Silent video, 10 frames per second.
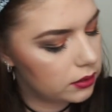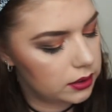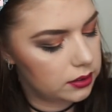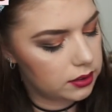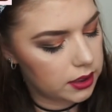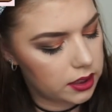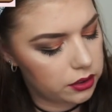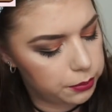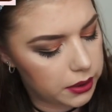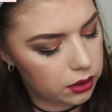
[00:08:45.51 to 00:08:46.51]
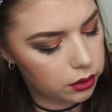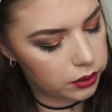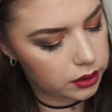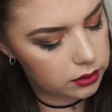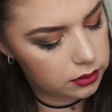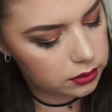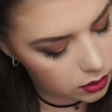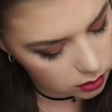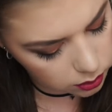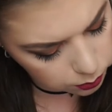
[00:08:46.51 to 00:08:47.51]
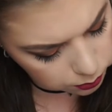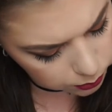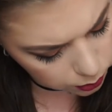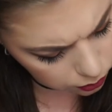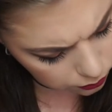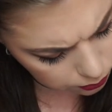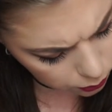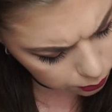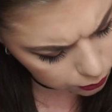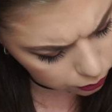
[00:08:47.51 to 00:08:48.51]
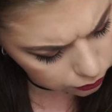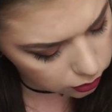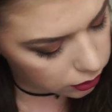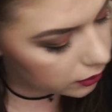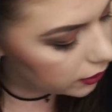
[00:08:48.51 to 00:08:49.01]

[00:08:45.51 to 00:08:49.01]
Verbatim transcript: This is kind of powdery. It's beautiful, more beautiful on